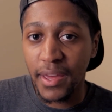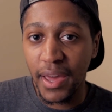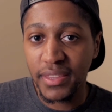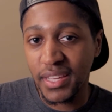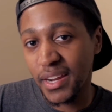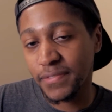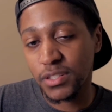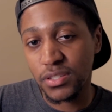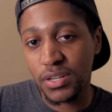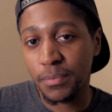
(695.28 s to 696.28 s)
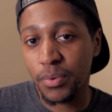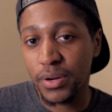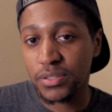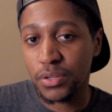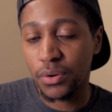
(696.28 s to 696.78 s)
And then after a certain
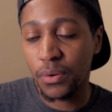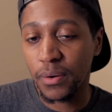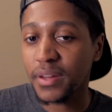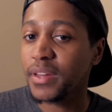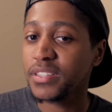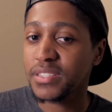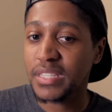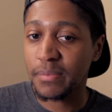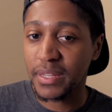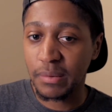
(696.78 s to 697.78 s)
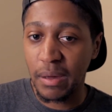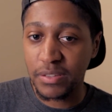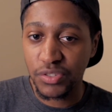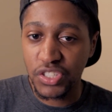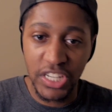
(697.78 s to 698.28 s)
point, too, it just seemed like the
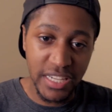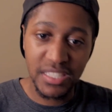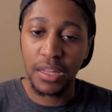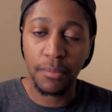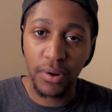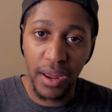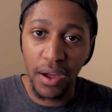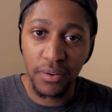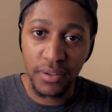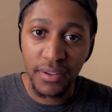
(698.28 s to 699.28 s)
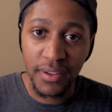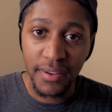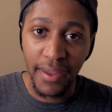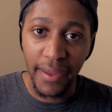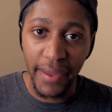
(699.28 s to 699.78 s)
monster was just chasing them around,
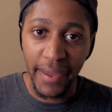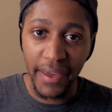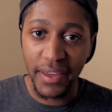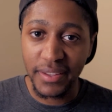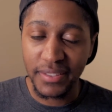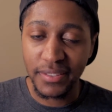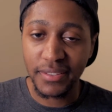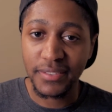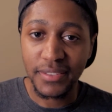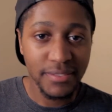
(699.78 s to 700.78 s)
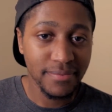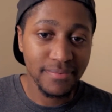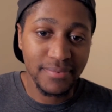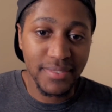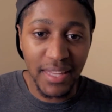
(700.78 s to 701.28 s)
and
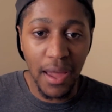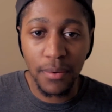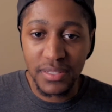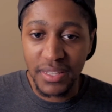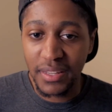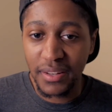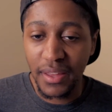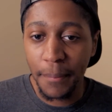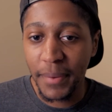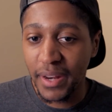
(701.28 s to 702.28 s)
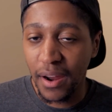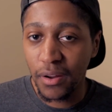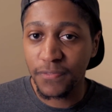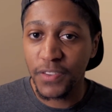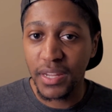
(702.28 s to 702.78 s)
that was it. I mean, I
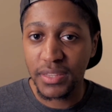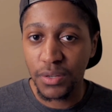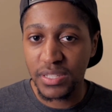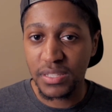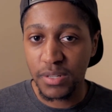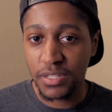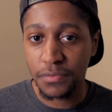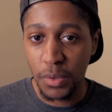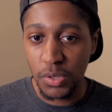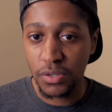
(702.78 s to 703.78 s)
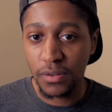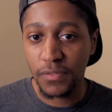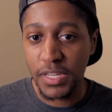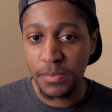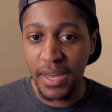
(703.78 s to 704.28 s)
don't feel like there was as much emotional
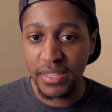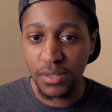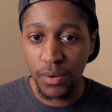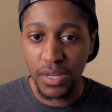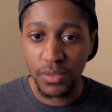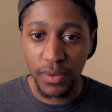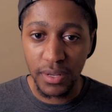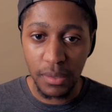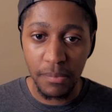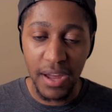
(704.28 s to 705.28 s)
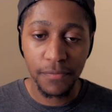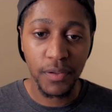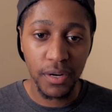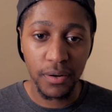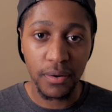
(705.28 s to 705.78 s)
investment as it was when the Mind
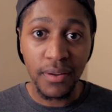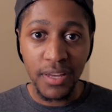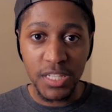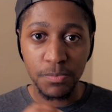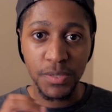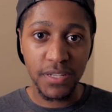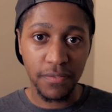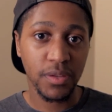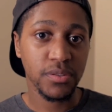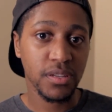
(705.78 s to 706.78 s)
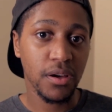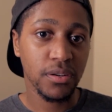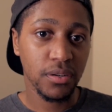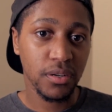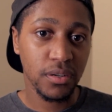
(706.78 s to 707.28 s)
Flayer specifically was
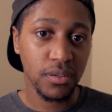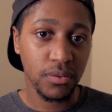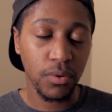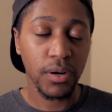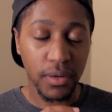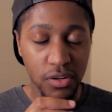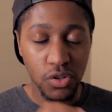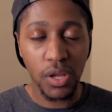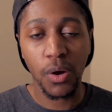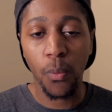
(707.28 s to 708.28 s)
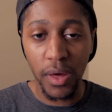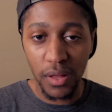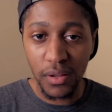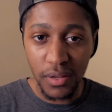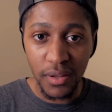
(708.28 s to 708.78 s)
under or controlling
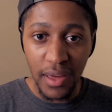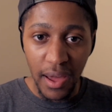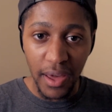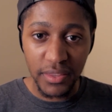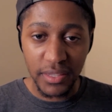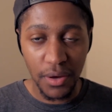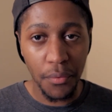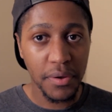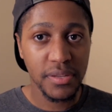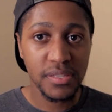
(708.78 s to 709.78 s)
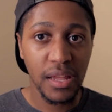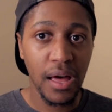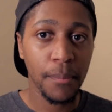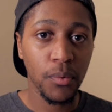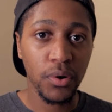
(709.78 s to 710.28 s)
Will. I thought that was a
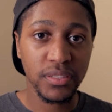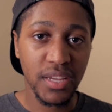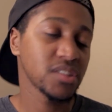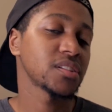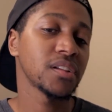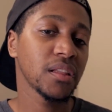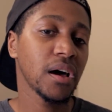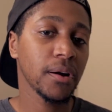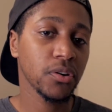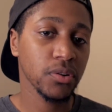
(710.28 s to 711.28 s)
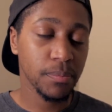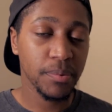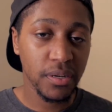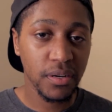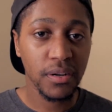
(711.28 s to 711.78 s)
lot more tension, a lot
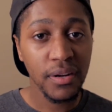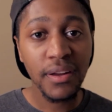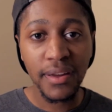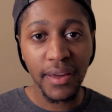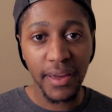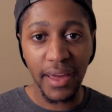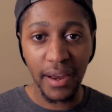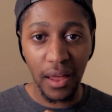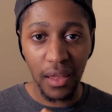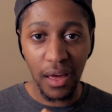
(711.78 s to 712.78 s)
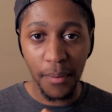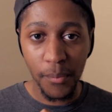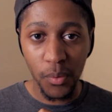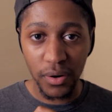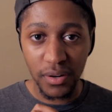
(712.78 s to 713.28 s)
creepier, and a lot
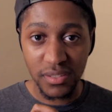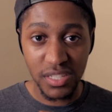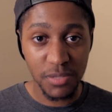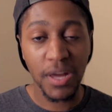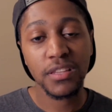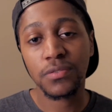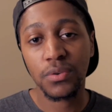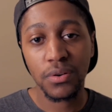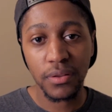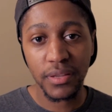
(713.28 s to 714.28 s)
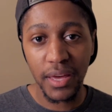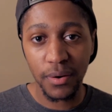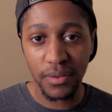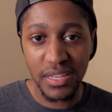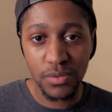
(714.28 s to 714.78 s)
more suspenseful
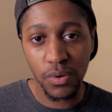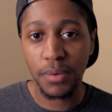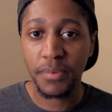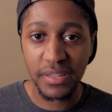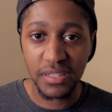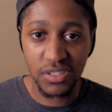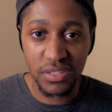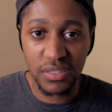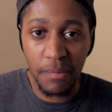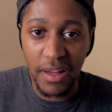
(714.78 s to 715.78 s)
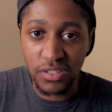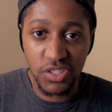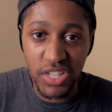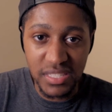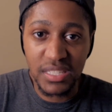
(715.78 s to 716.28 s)
than this one, because it's just the monster
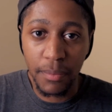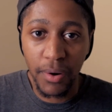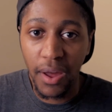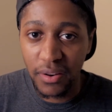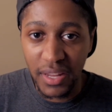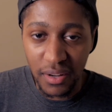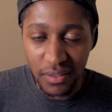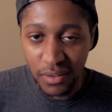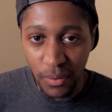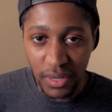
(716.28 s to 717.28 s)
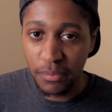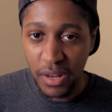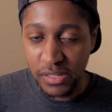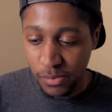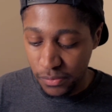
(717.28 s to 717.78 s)
chasing them around like a regular
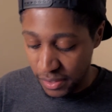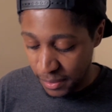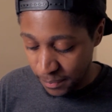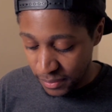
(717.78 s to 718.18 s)
monster movie.